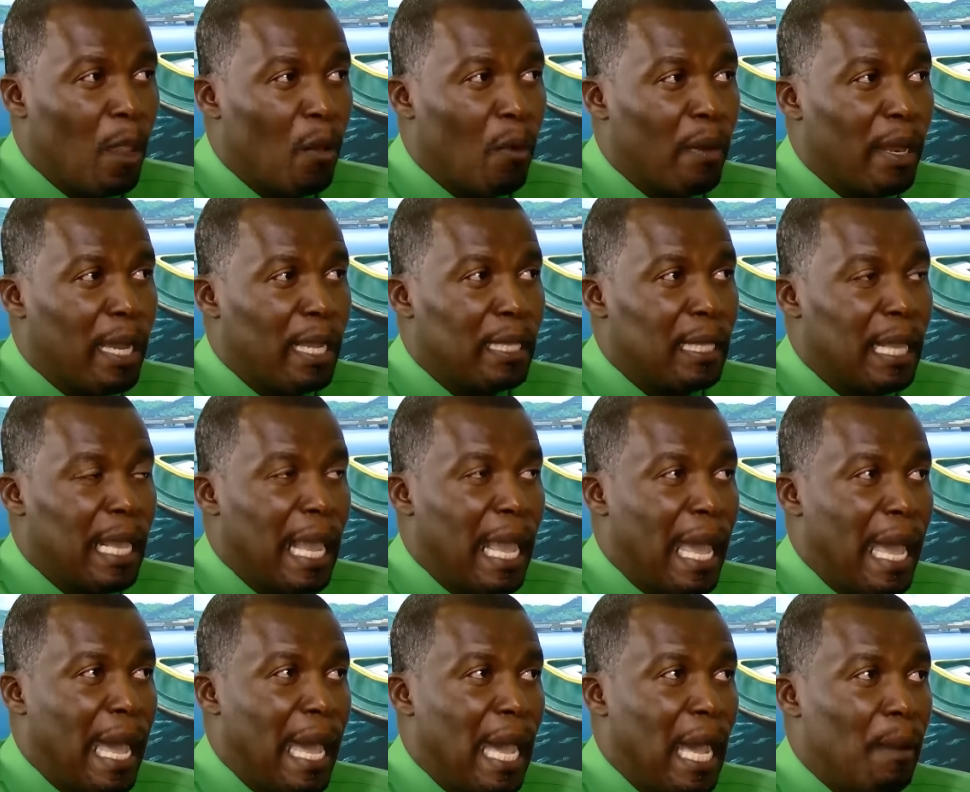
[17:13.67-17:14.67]
Right,
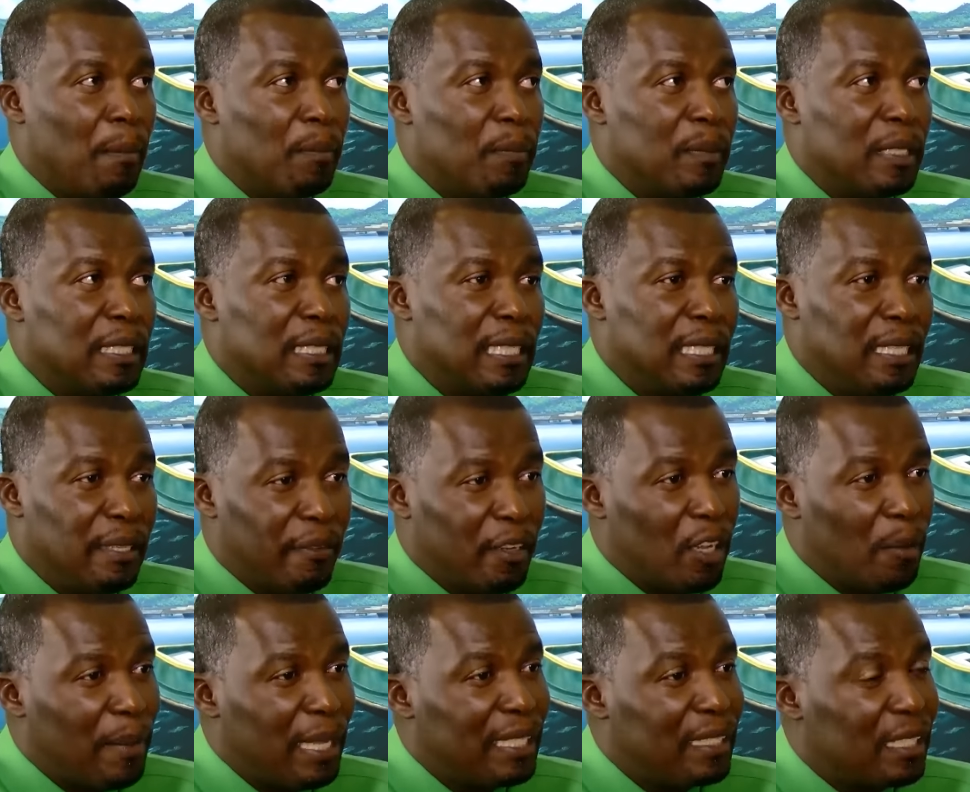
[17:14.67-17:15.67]
the
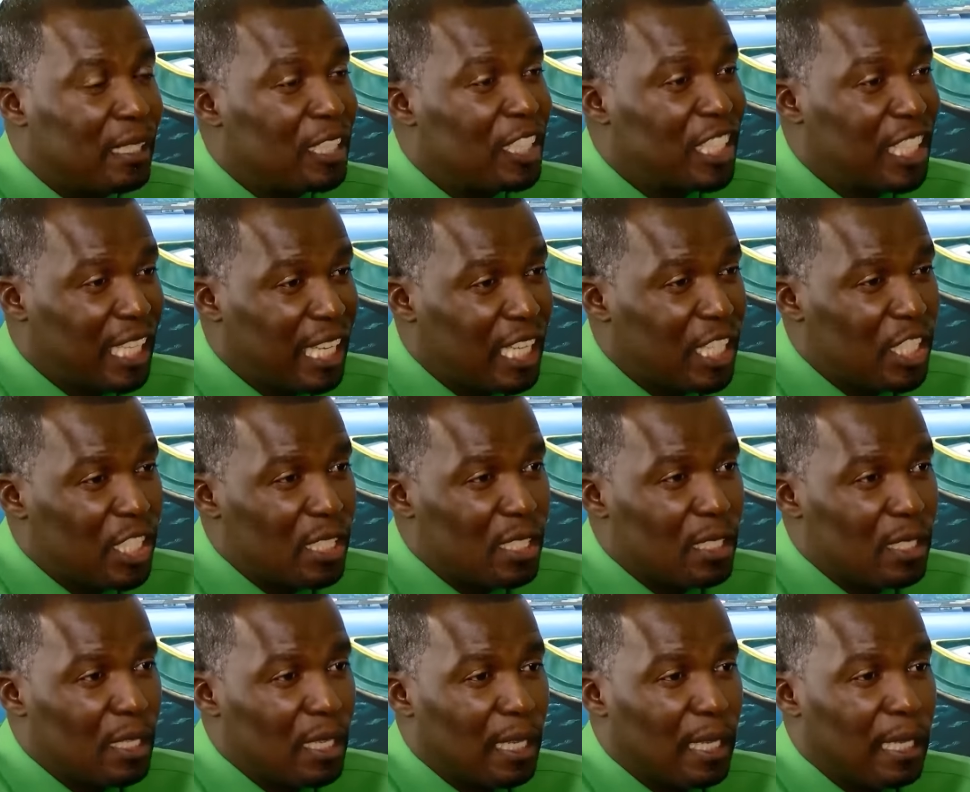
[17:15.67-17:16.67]
developmental
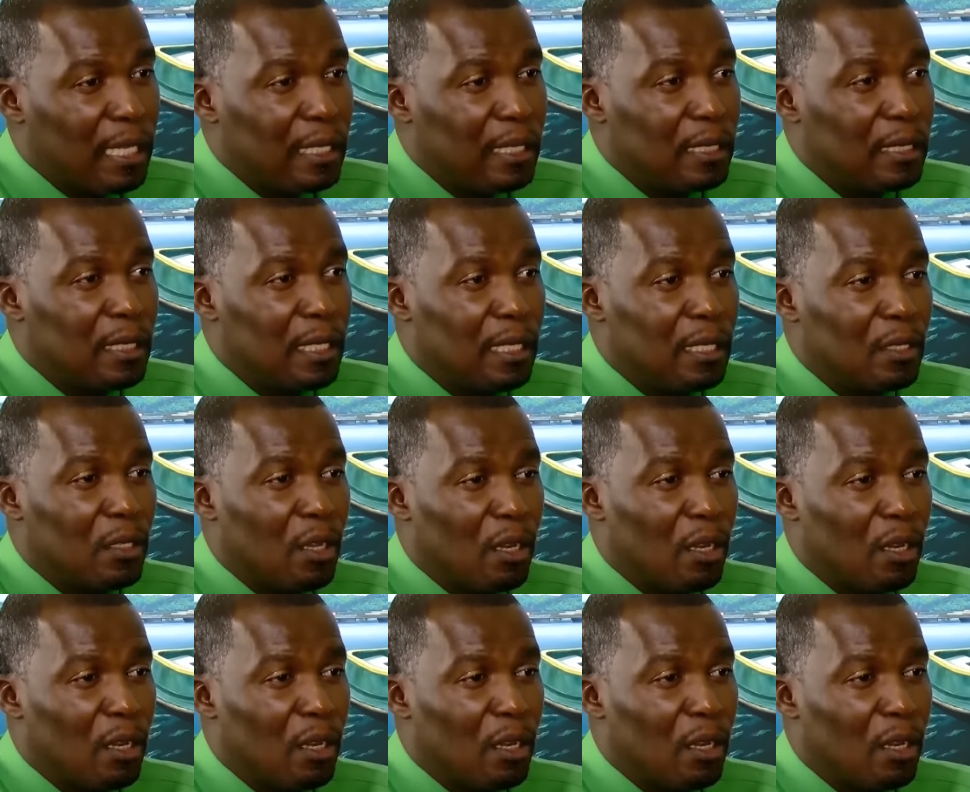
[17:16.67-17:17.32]
changes in